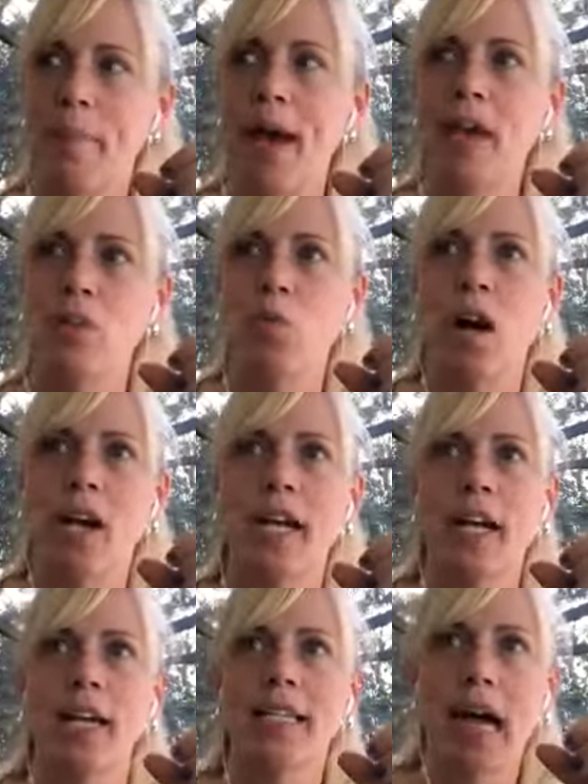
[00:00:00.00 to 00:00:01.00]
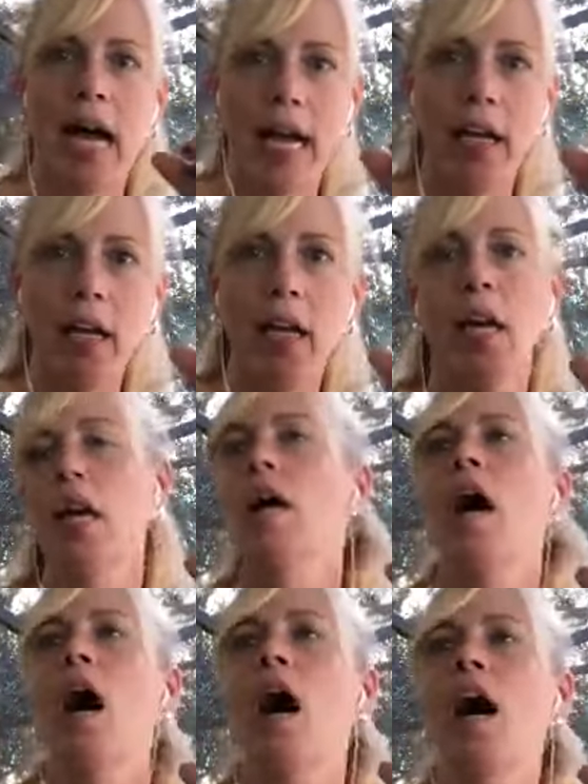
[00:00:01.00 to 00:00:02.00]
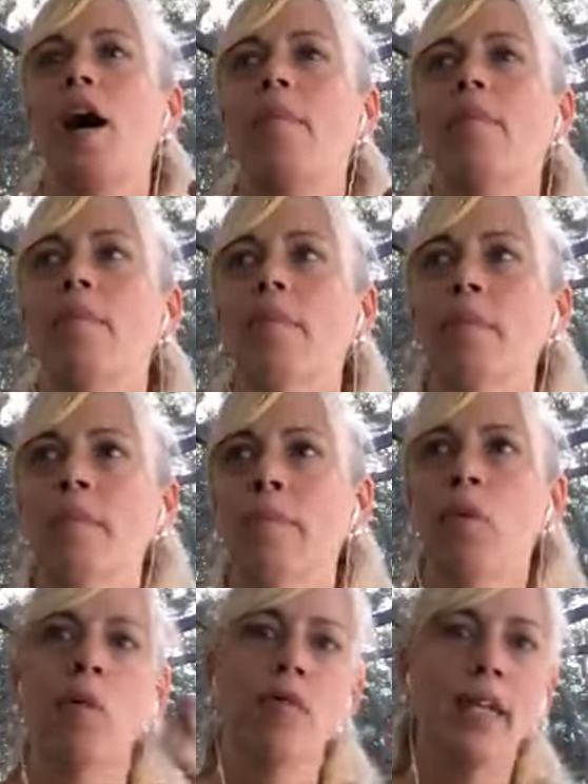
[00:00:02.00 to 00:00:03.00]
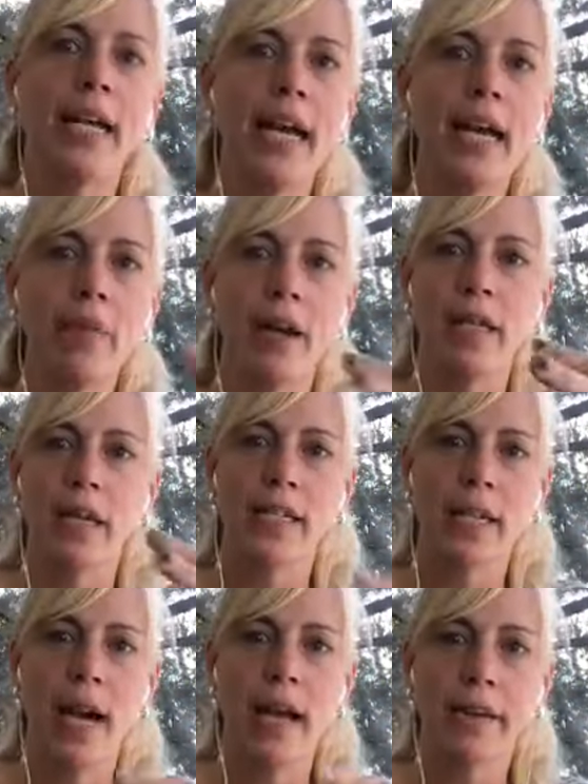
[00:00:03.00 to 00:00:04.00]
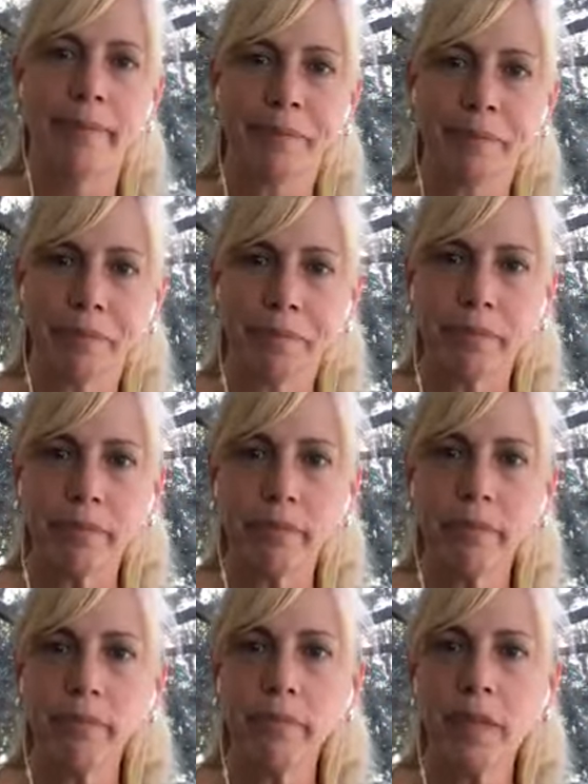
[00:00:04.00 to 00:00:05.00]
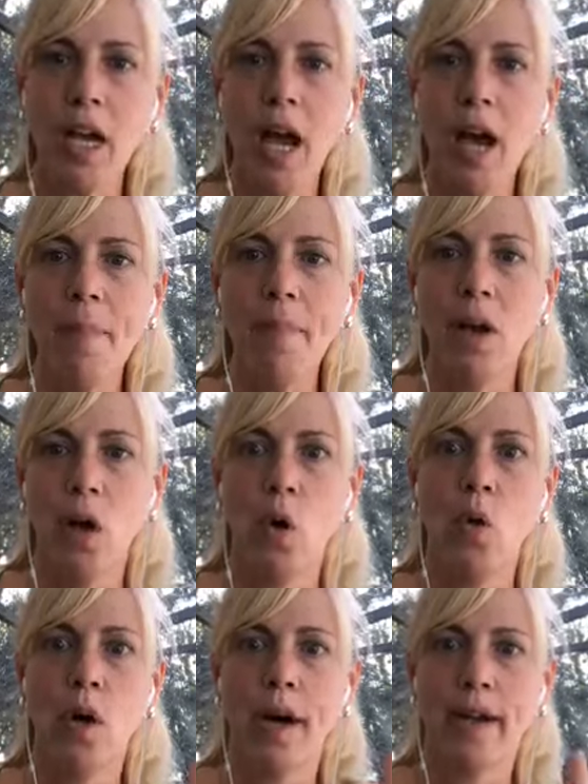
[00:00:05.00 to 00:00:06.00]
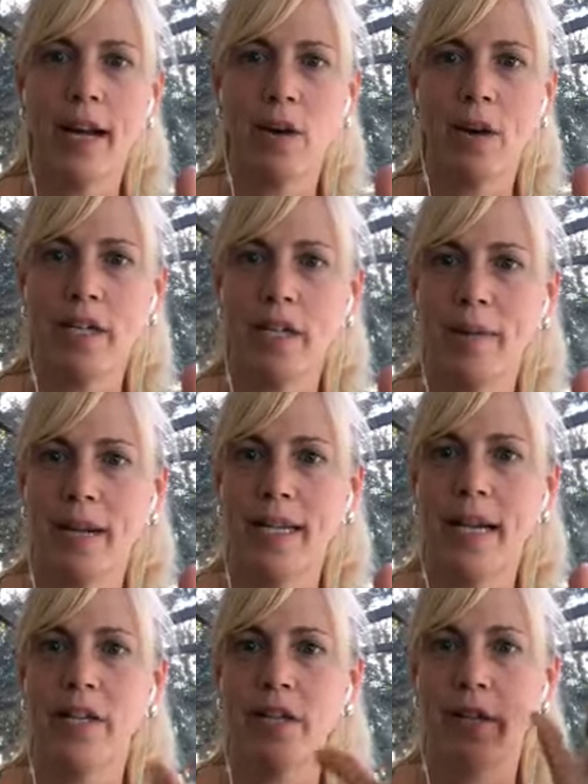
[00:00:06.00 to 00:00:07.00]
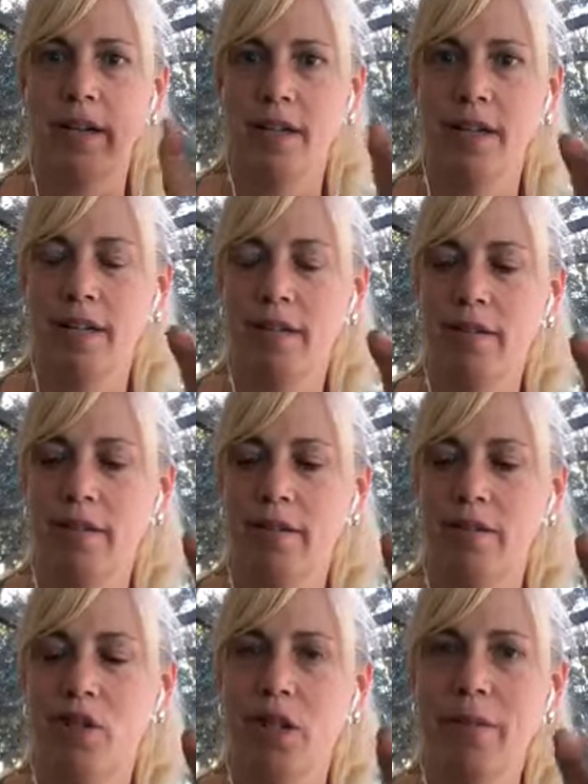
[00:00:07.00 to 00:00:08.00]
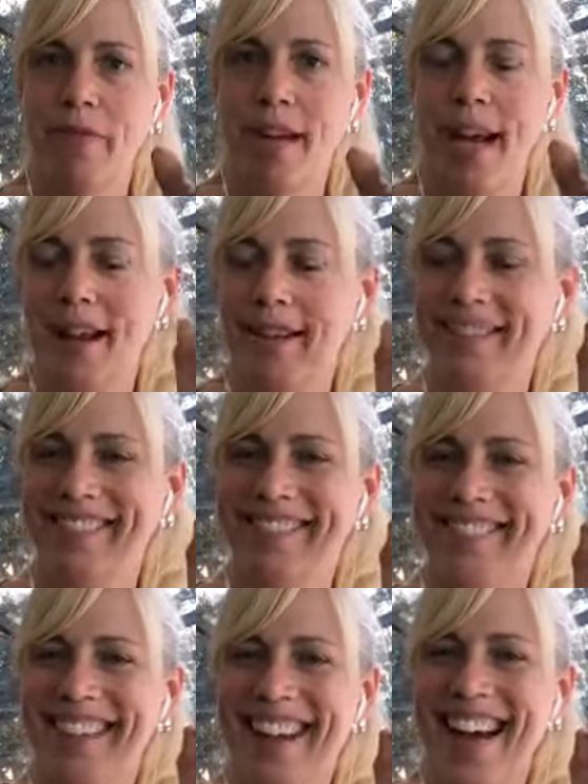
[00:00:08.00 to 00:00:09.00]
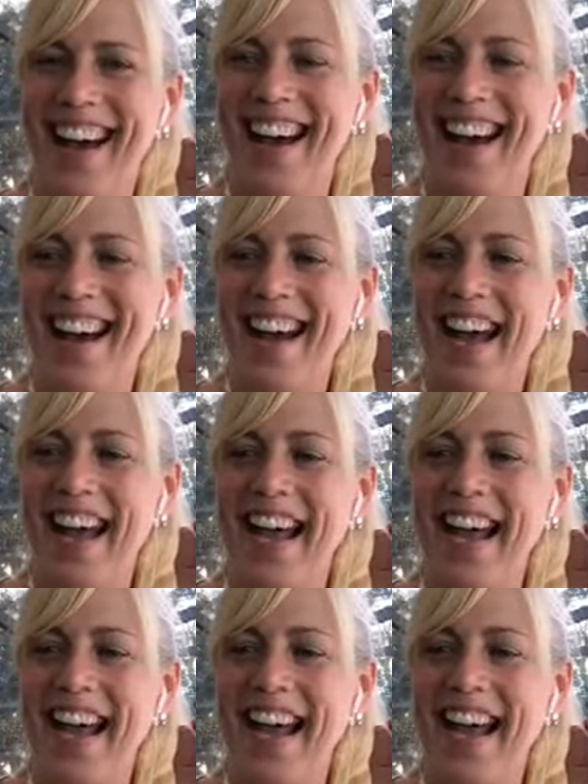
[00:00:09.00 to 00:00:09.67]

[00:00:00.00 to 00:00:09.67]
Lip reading: a pet is walking on tile, or really anywhere like tile, I got a question there about TENS unit. Don't let me forget. The